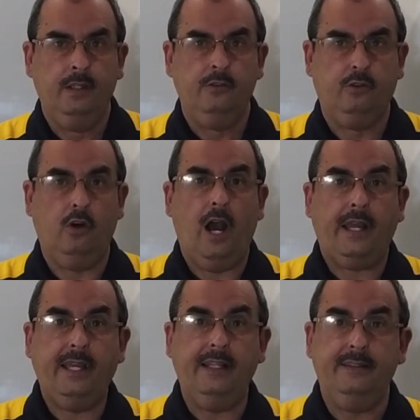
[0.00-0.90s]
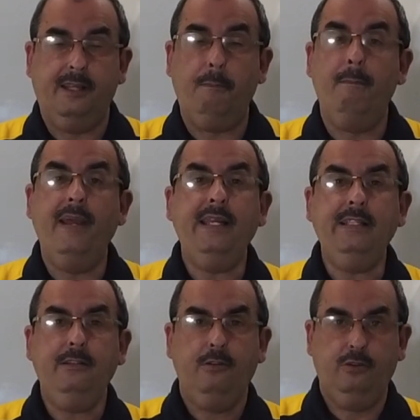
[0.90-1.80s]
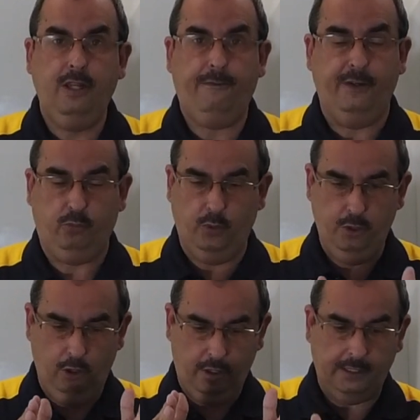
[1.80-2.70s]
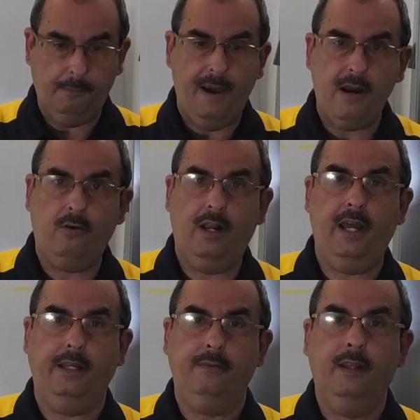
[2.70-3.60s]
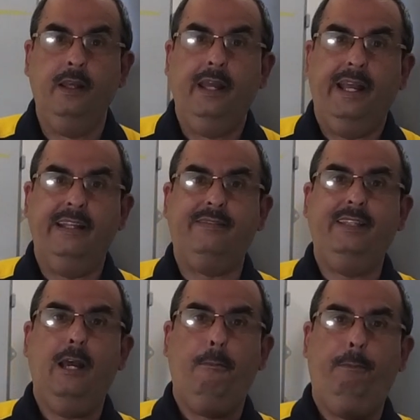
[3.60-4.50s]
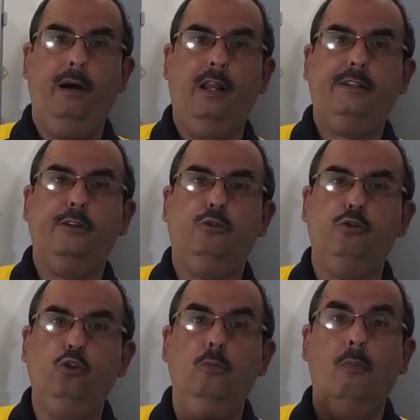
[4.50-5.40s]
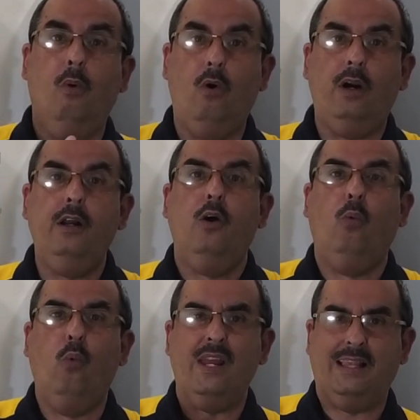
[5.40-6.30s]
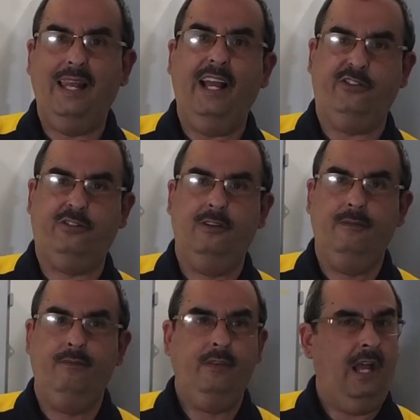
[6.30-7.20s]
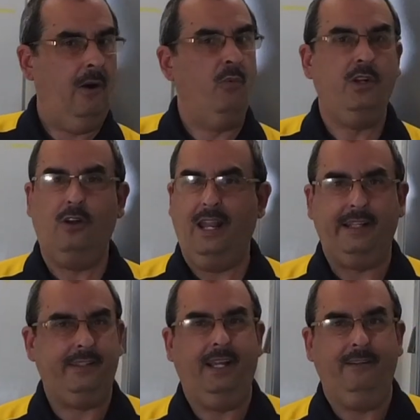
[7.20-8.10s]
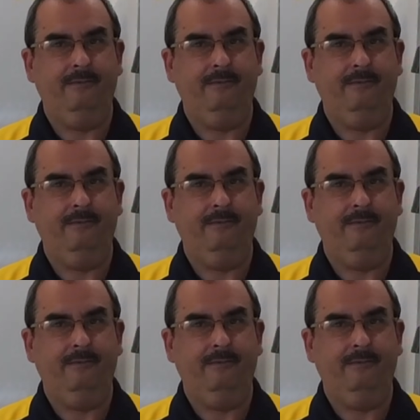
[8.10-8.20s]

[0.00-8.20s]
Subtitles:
So again, the main difference when you look at the bottom line is the ability to do more with less. And we all like that.